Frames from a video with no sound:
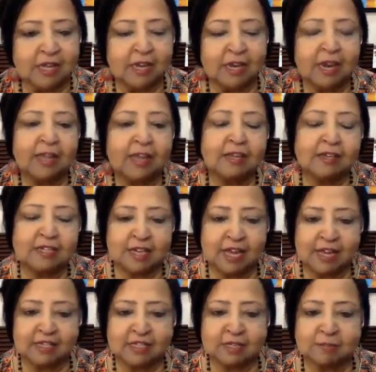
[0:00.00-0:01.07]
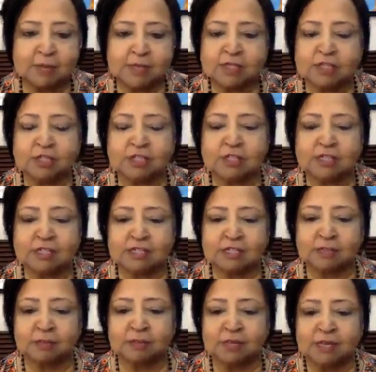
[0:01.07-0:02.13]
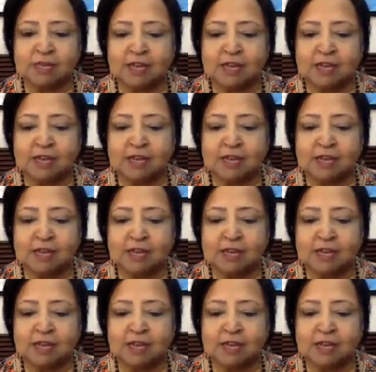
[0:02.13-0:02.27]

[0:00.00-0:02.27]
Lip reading: like a text message system,